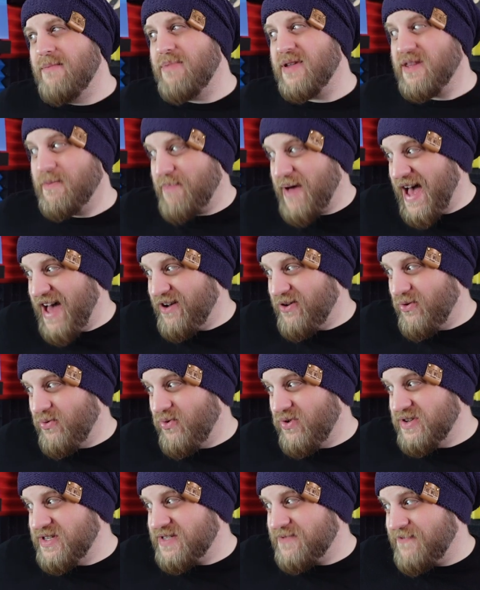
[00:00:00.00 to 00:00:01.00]
but the battle
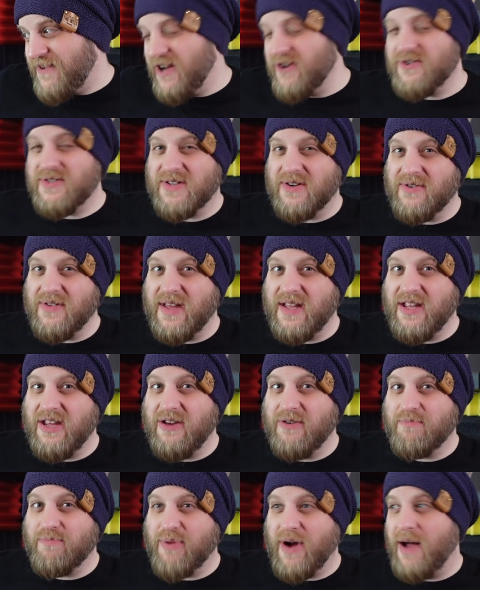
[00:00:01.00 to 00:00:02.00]
was fiercer than
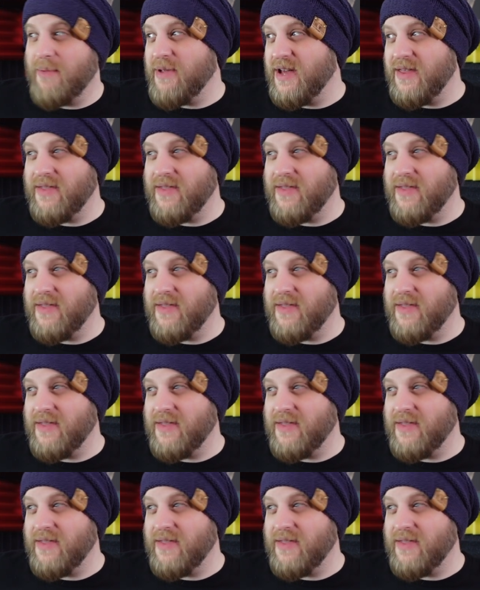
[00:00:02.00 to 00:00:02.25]
you'd probably